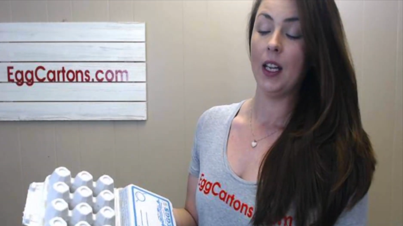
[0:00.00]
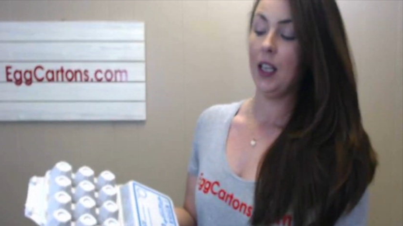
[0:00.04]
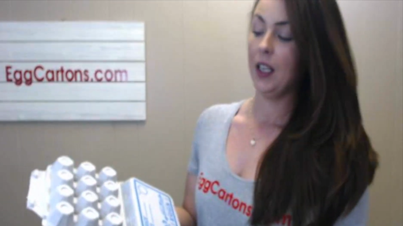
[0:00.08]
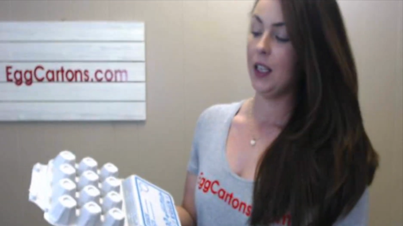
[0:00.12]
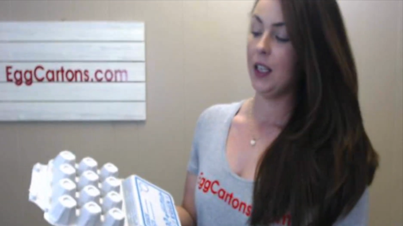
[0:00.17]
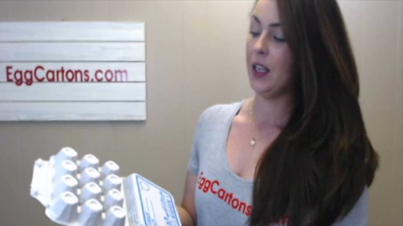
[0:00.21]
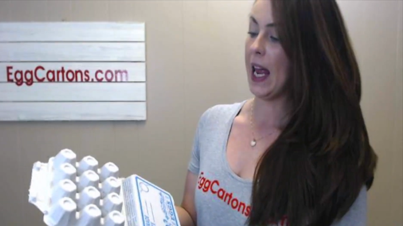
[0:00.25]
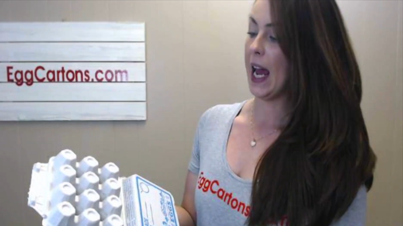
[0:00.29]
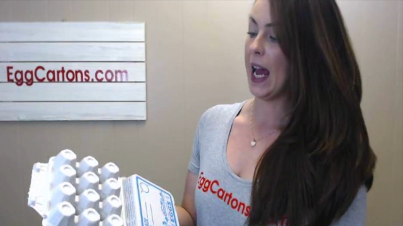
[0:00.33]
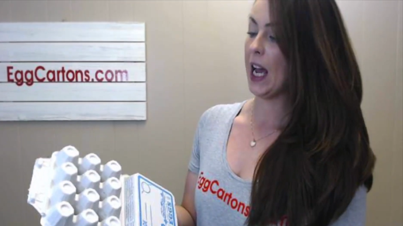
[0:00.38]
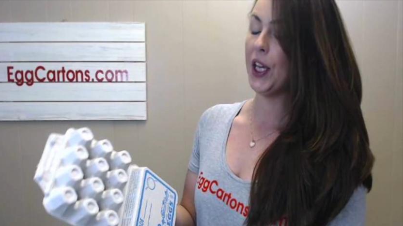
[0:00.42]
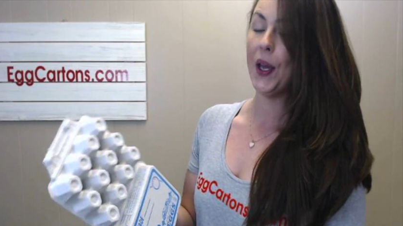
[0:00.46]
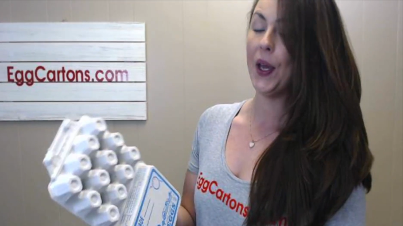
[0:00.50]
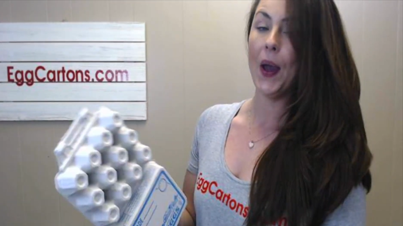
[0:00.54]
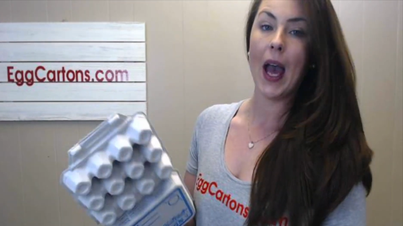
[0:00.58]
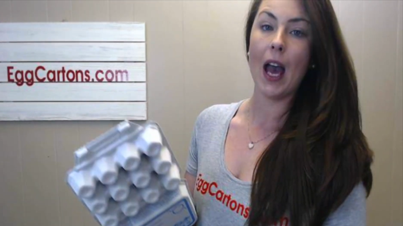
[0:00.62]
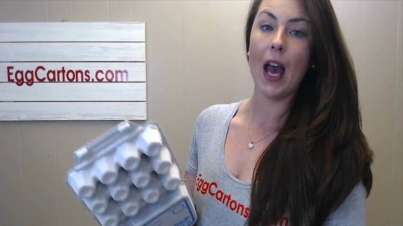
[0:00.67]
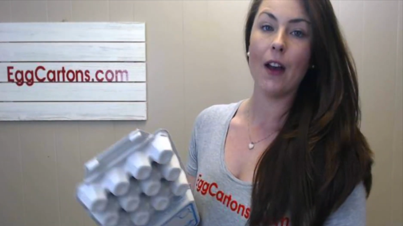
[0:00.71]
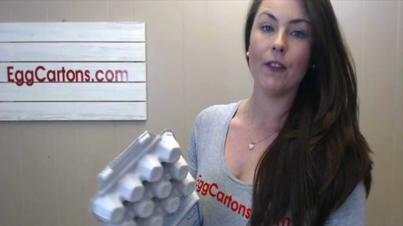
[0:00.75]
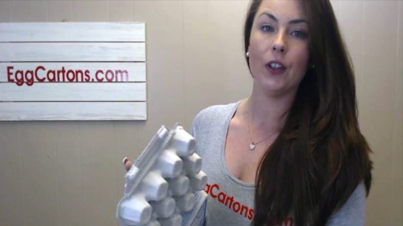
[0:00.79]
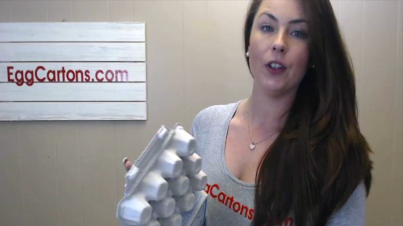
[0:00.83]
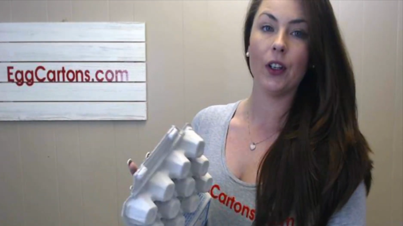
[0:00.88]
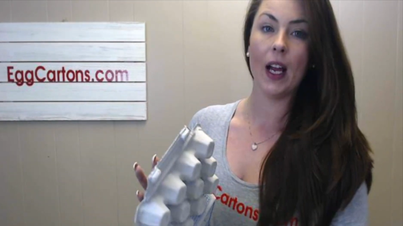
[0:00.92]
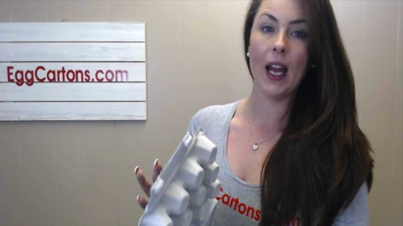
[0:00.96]
Now you
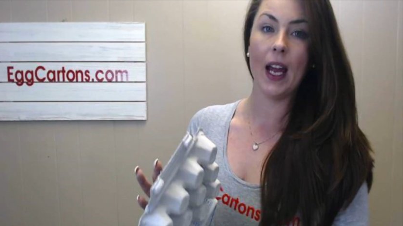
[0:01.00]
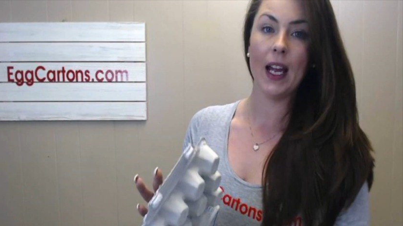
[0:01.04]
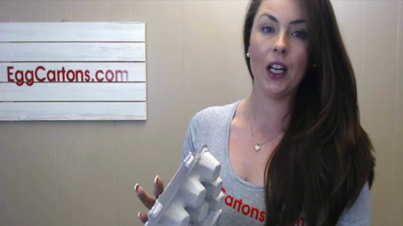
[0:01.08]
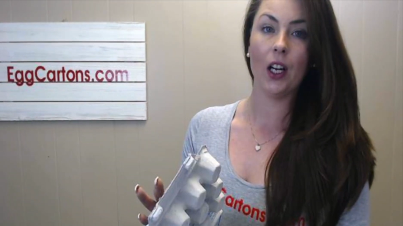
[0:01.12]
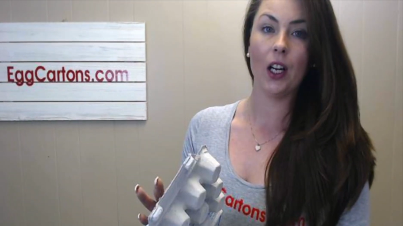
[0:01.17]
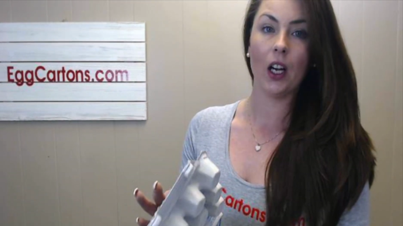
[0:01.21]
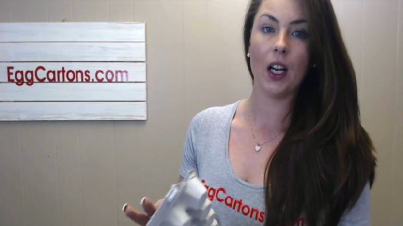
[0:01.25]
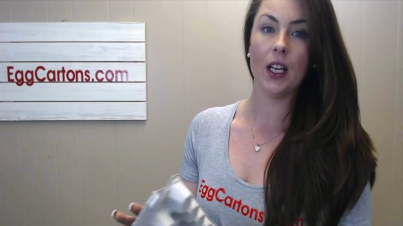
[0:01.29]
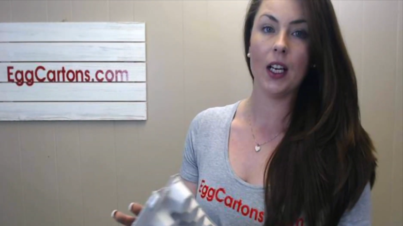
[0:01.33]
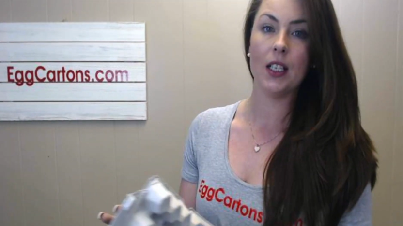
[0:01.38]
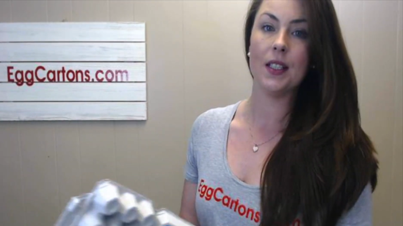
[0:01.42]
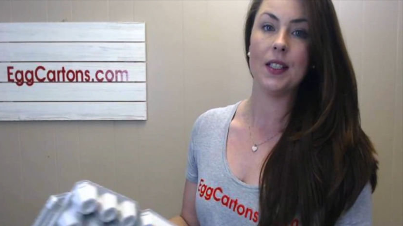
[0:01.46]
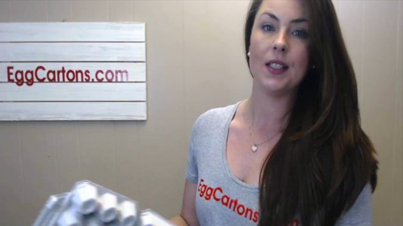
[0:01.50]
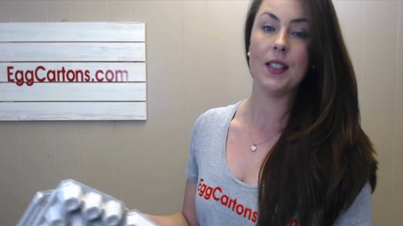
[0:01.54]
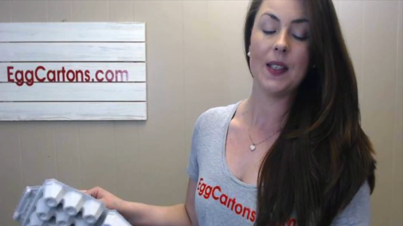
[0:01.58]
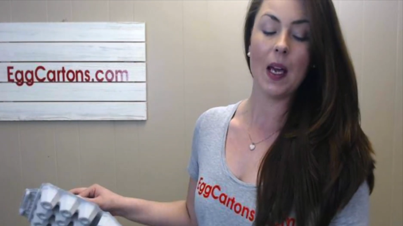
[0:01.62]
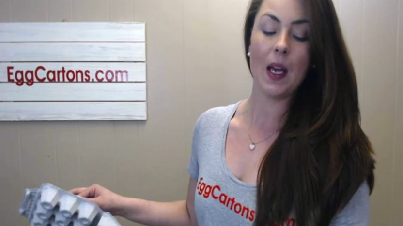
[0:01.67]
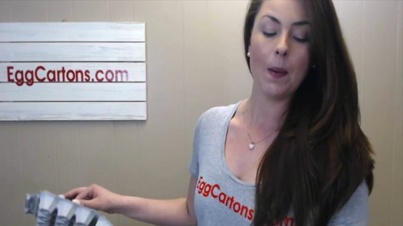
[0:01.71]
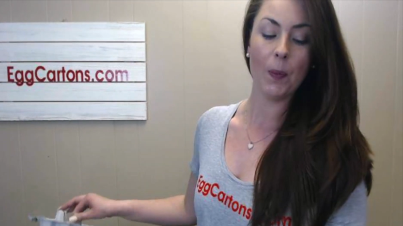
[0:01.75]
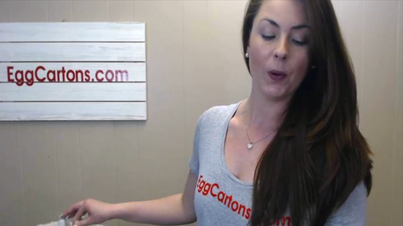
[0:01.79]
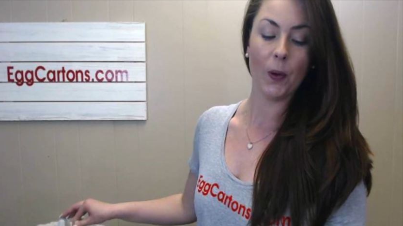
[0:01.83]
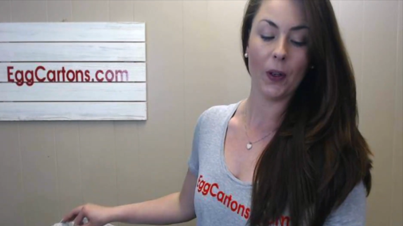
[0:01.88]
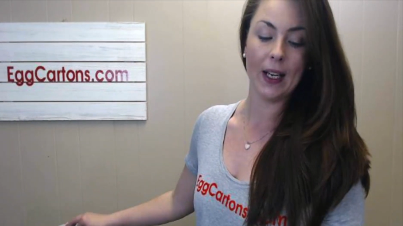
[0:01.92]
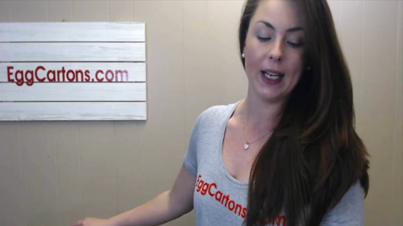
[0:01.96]
have your egg cartons
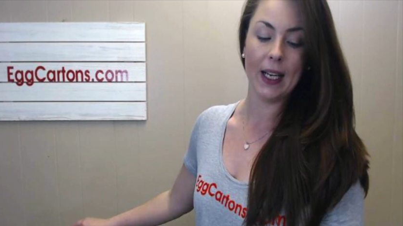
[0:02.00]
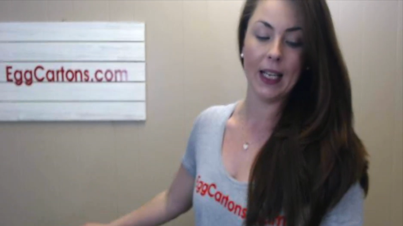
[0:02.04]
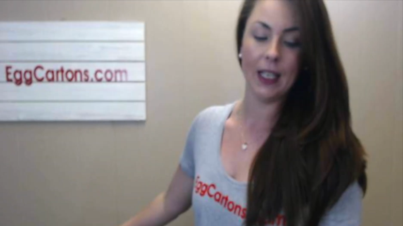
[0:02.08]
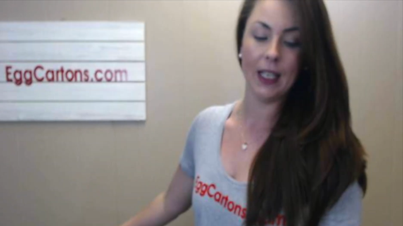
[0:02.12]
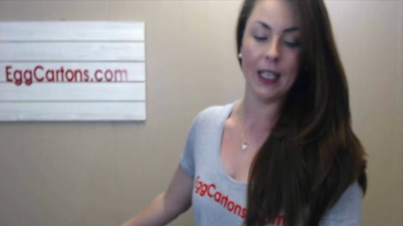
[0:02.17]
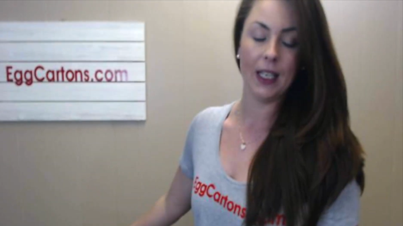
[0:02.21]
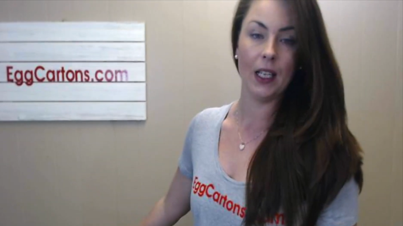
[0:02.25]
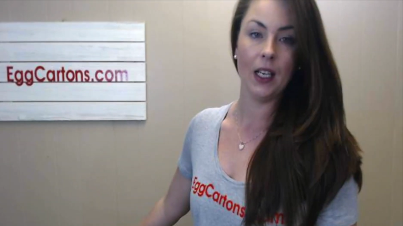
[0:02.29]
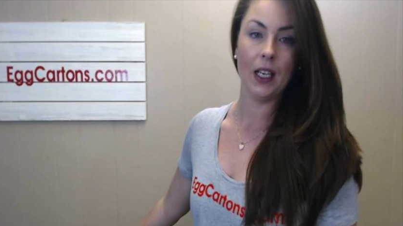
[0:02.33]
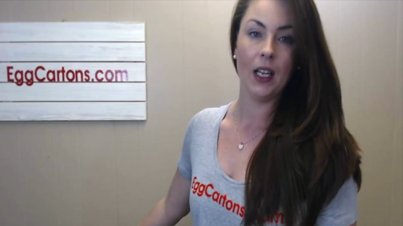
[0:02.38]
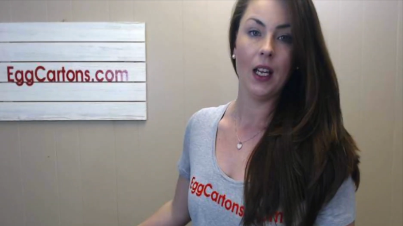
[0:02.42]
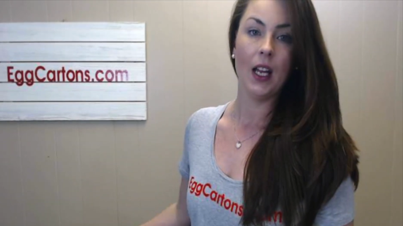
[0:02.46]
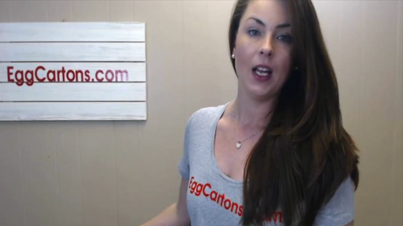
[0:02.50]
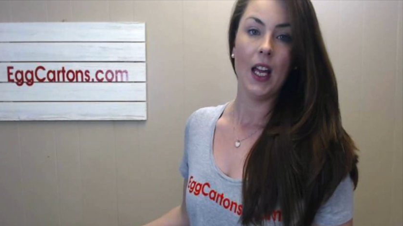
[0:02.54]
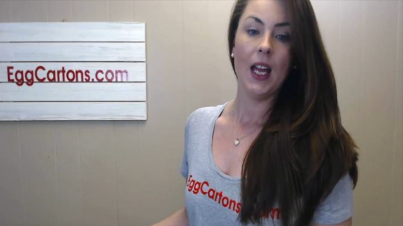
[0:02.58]
separated